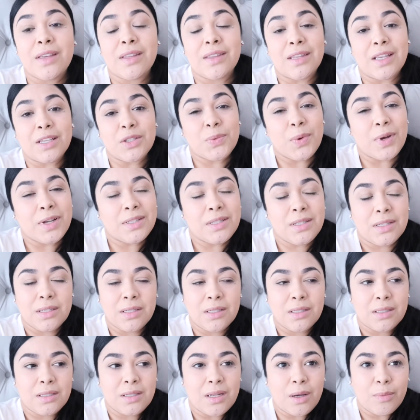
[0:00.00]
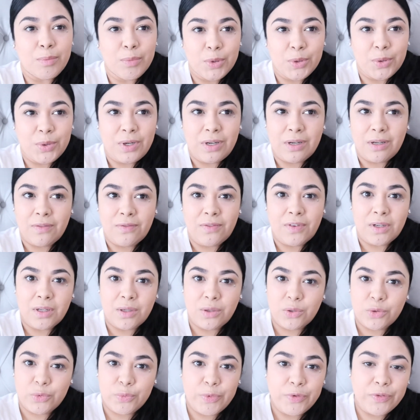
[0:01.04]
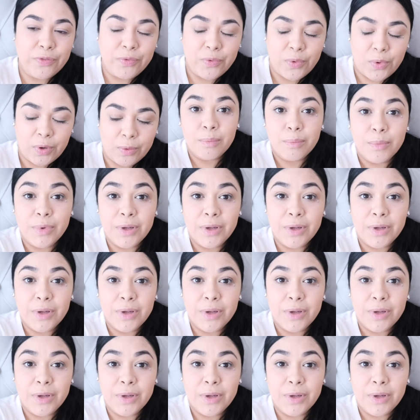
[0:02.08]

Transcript: that's why I didn't upload any videos before,